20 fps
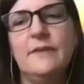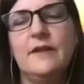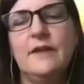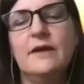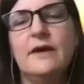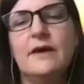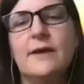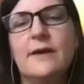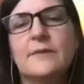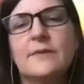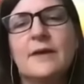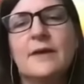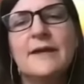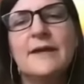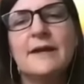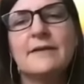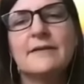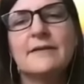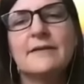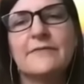
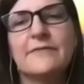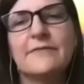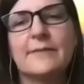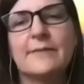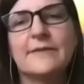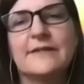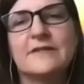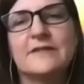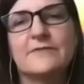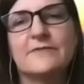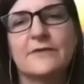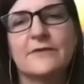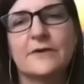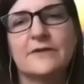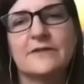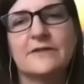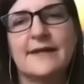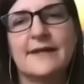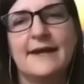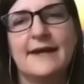Coming out of the Families
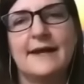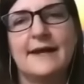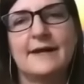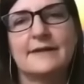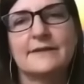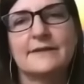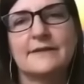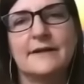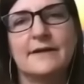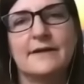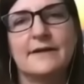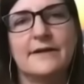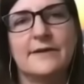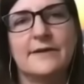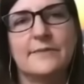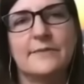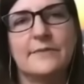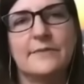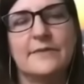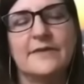First Act,
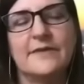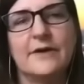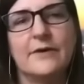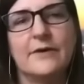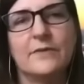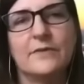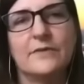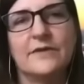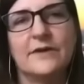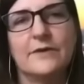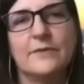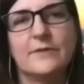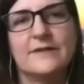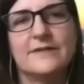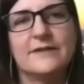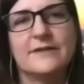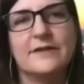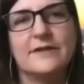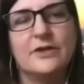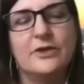there
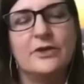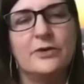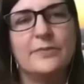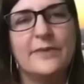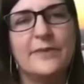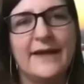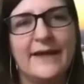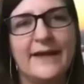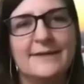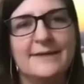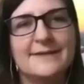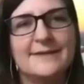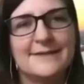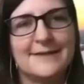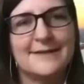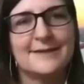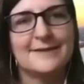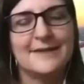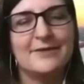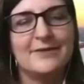was a new paid
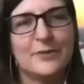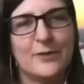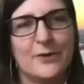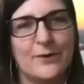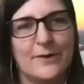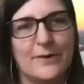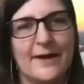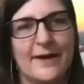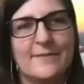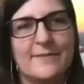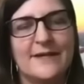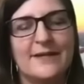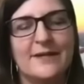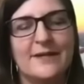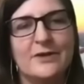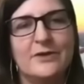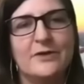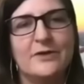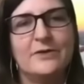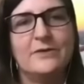sick leave program and a
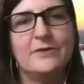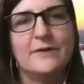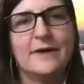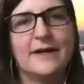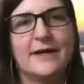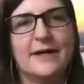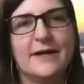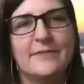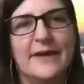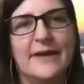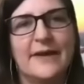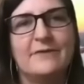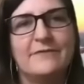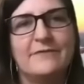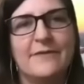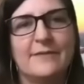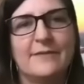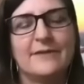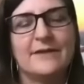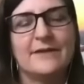new paid
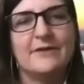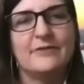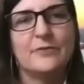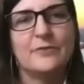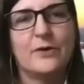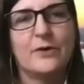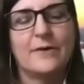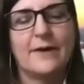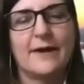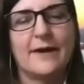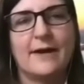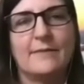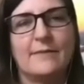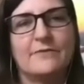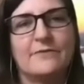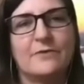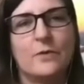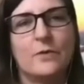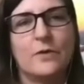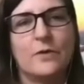family leave program
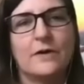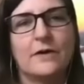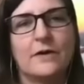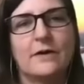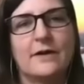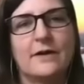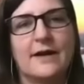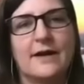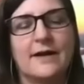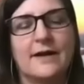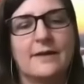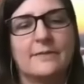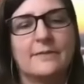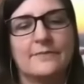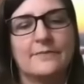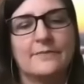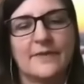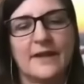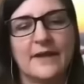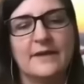
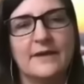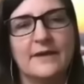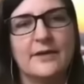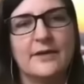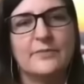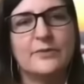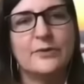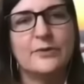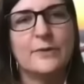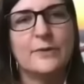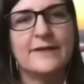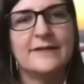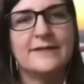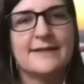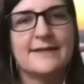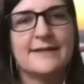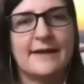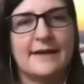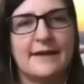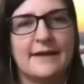for employees
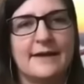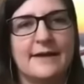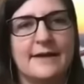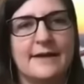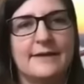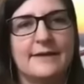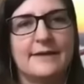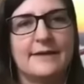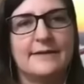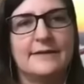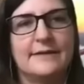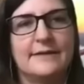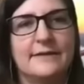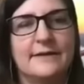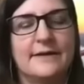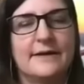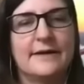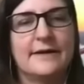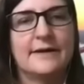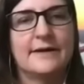that had
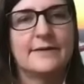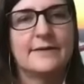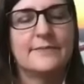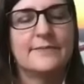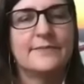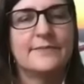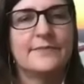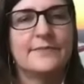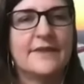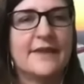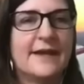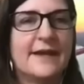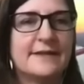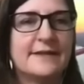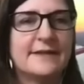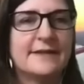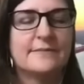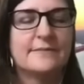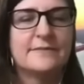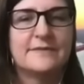they
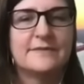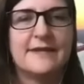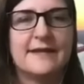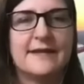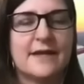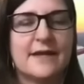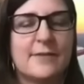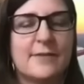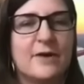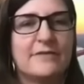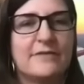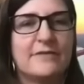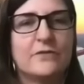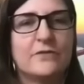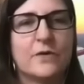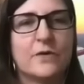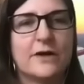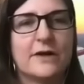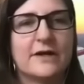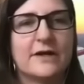had to take time off of
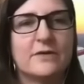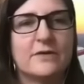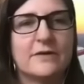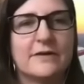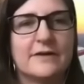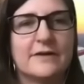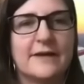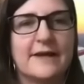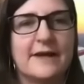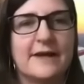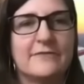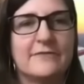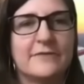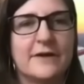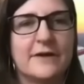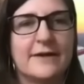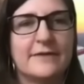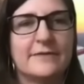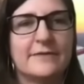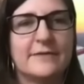work in order to care
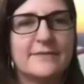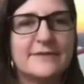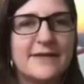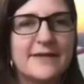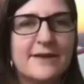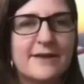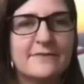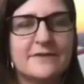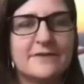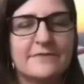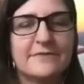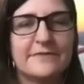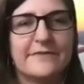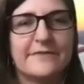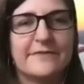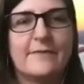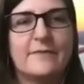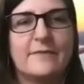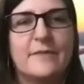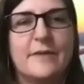for either themselves or for
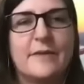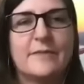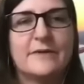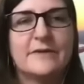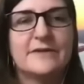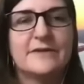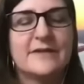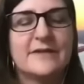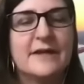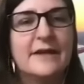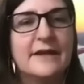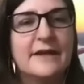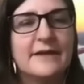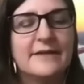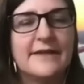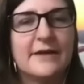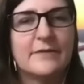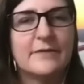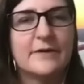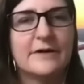family members
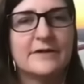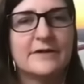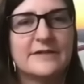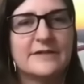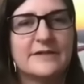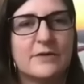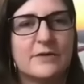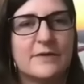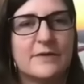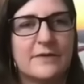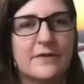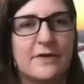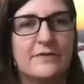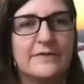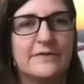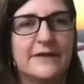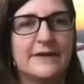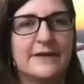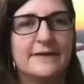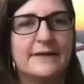that were sick with
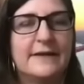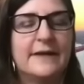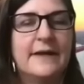COVID.